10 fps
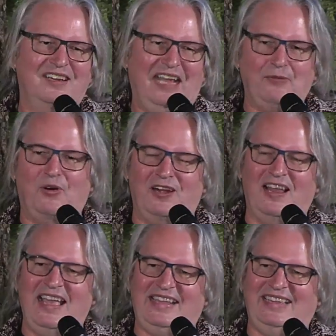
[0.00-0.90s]
and we're
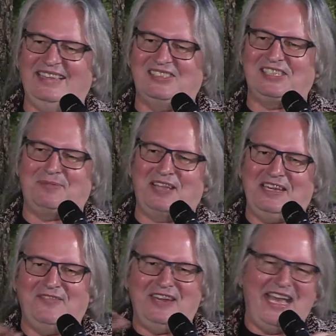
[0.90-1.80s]
like in some kind
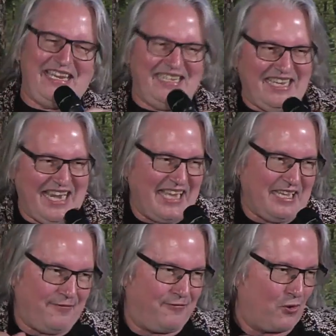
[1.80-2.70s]
of
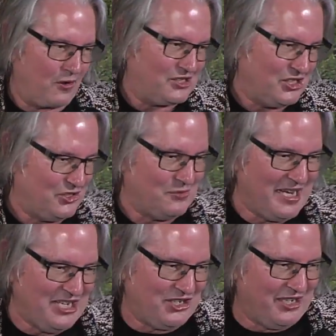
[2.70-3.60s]
1984
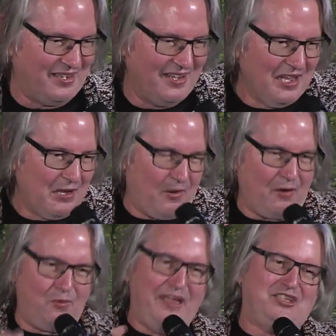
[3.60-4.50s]
situation where
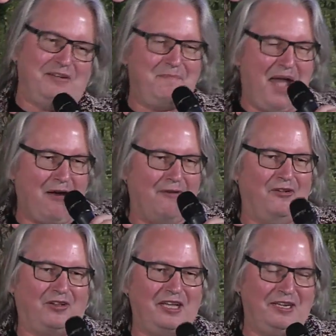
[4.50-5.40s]
rich and
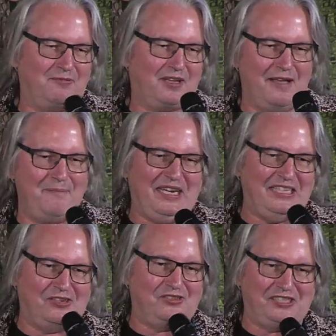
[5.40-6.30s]
powerful
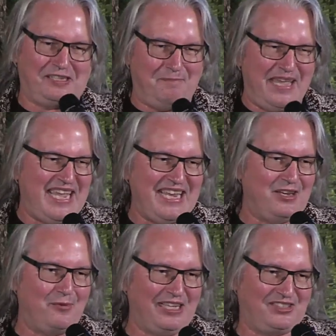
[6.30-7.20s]
companies are just mean
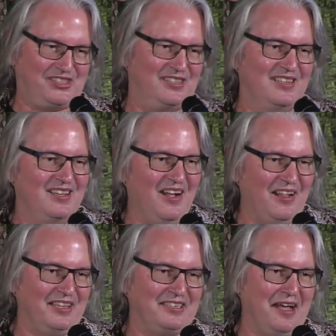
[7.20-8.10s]
to us
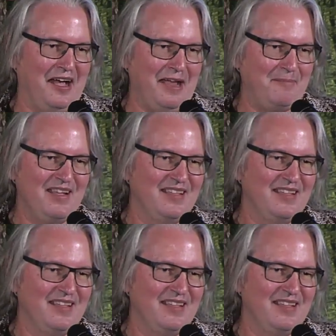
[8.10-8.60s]
all the time.